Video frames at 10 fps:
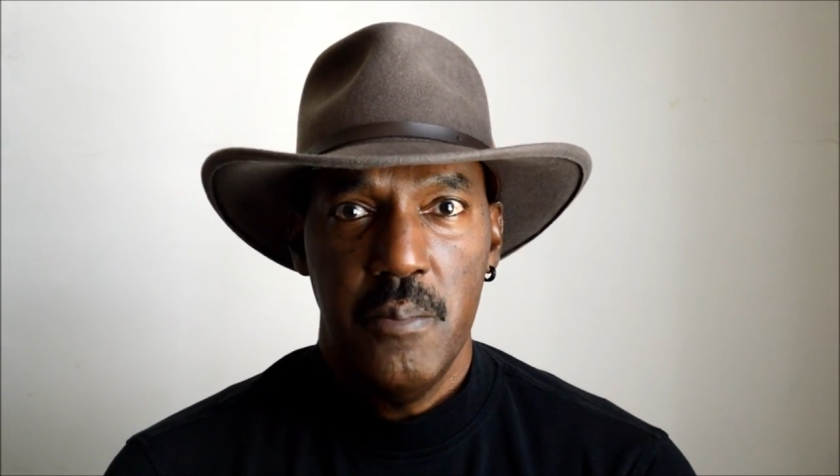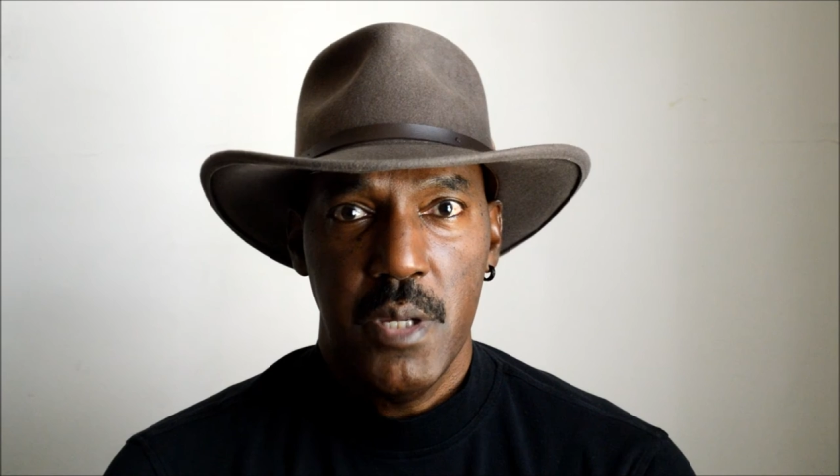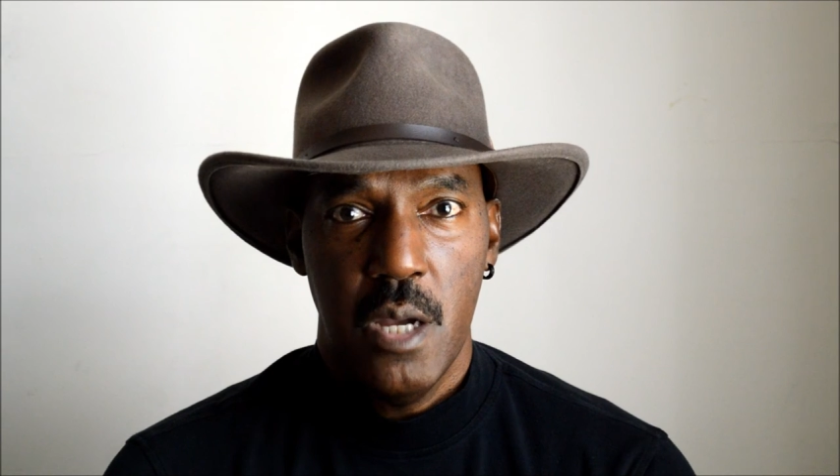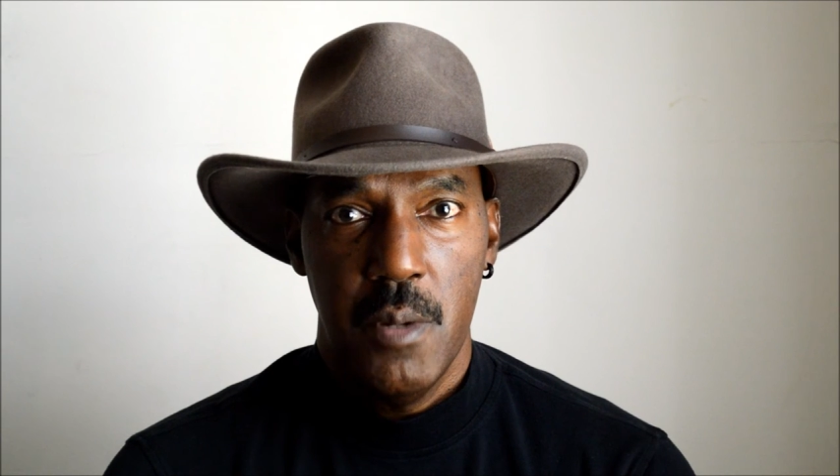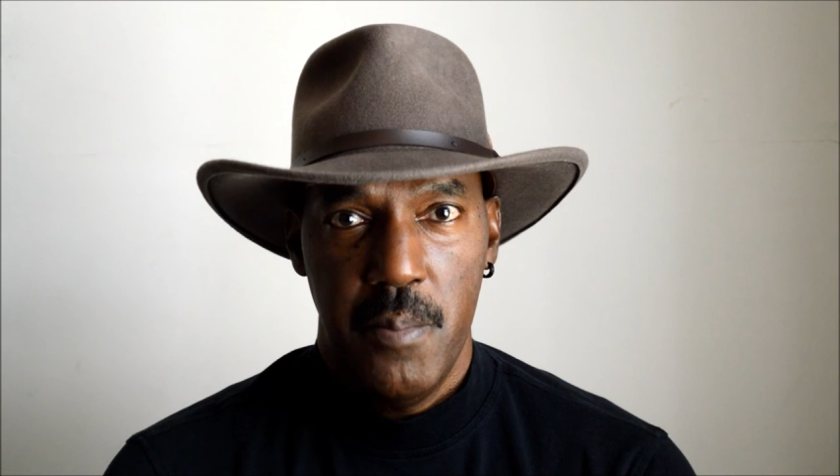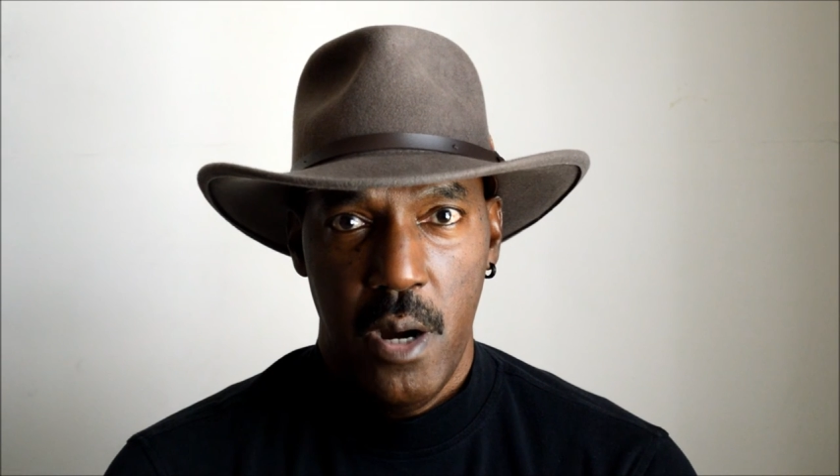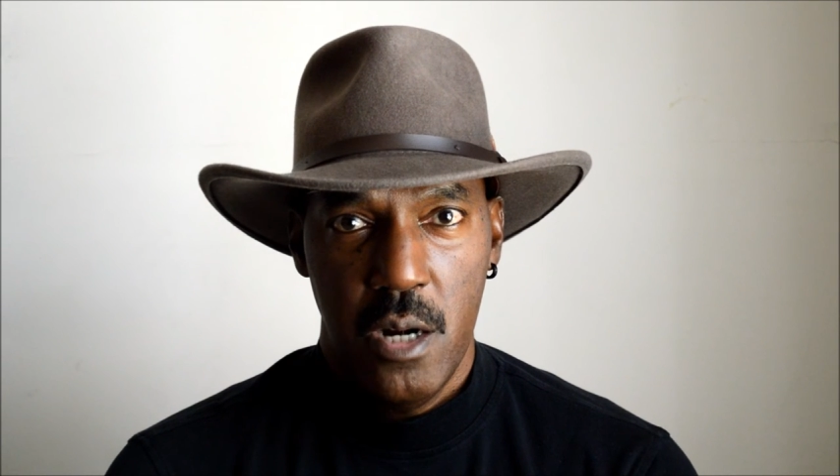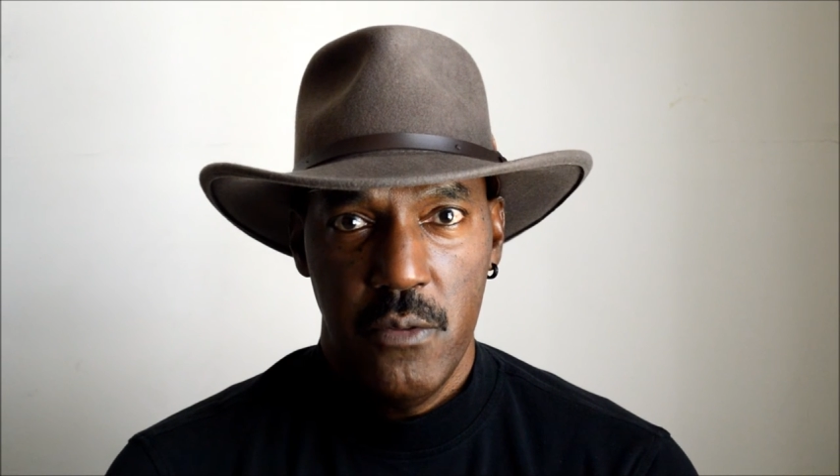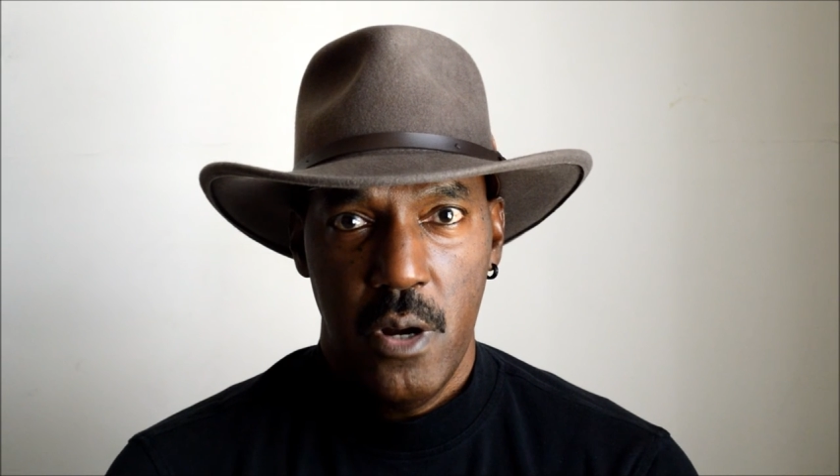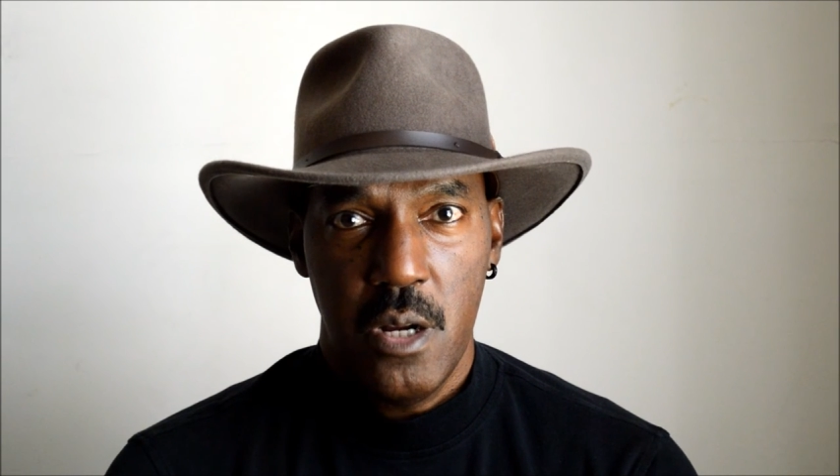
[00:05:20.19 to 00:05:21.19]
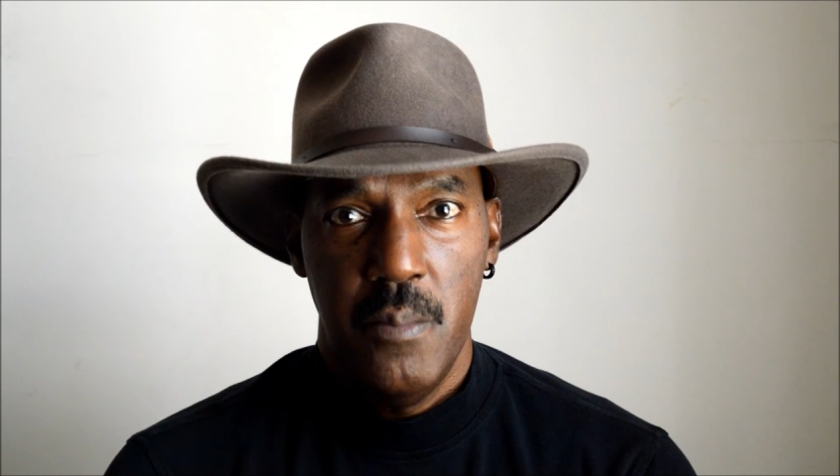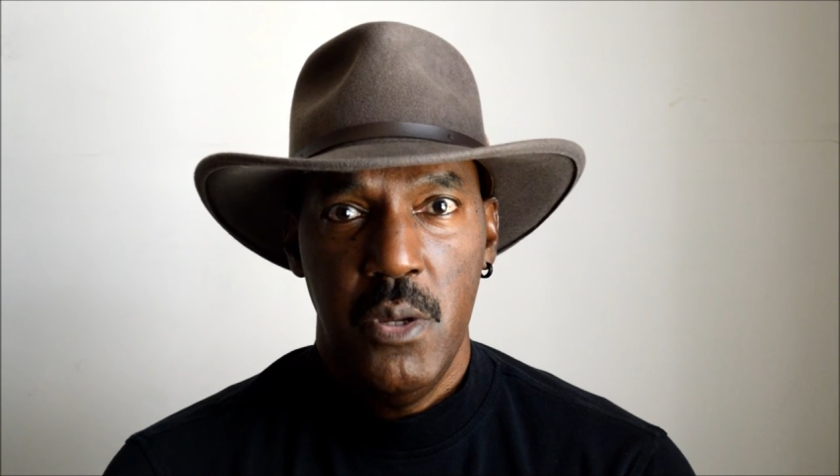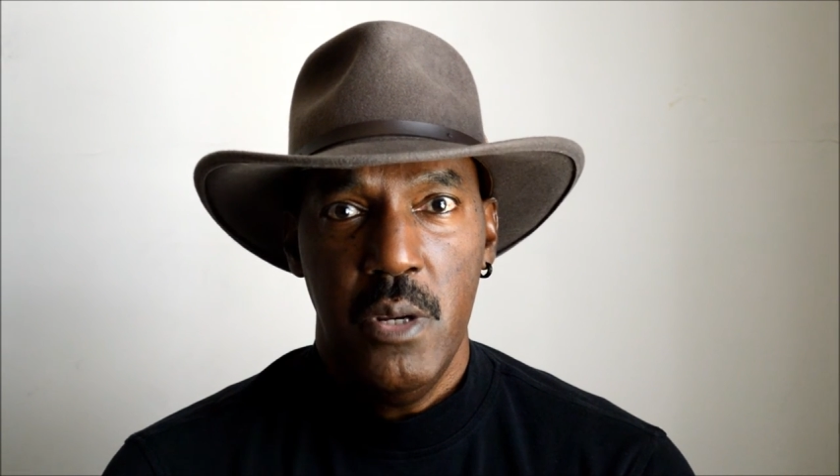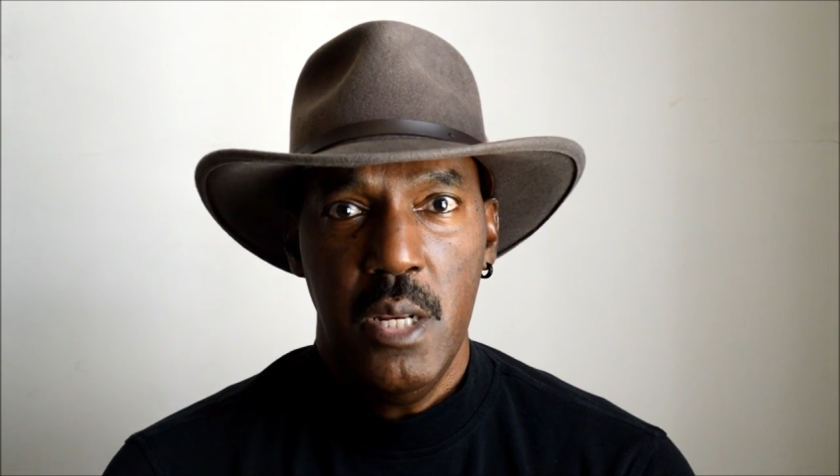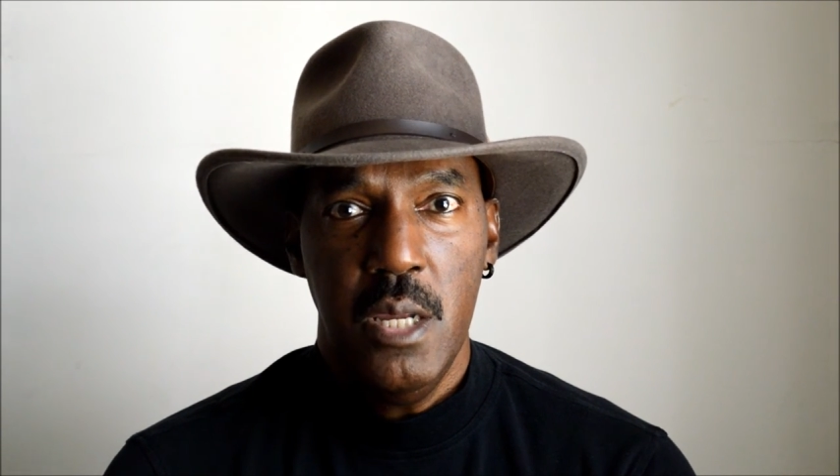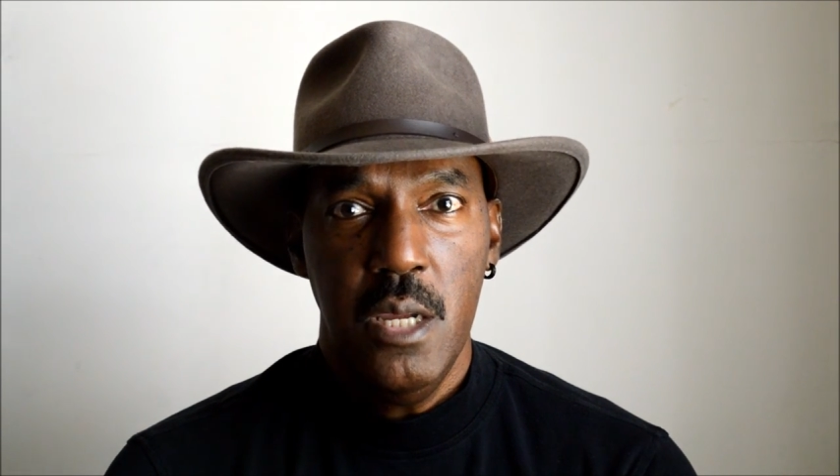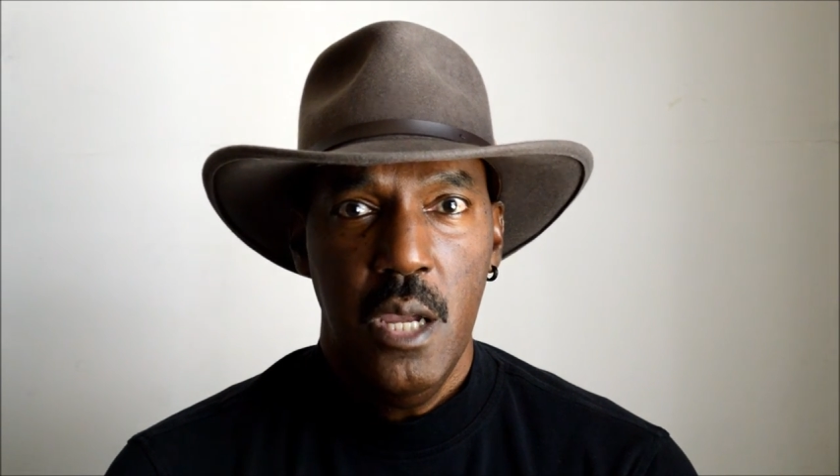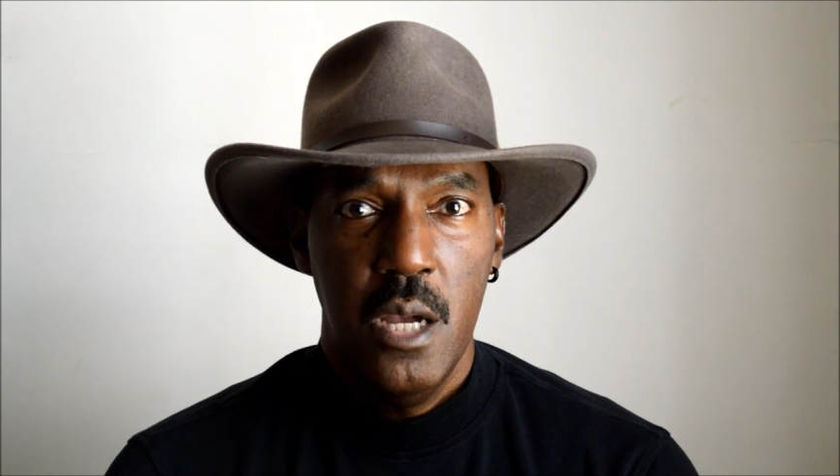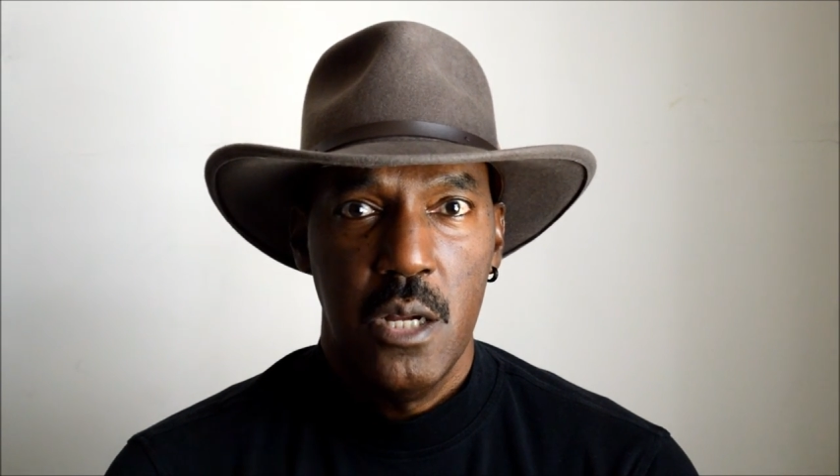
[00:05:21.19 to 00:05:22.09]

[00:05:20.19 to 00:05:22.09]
become a part of our community,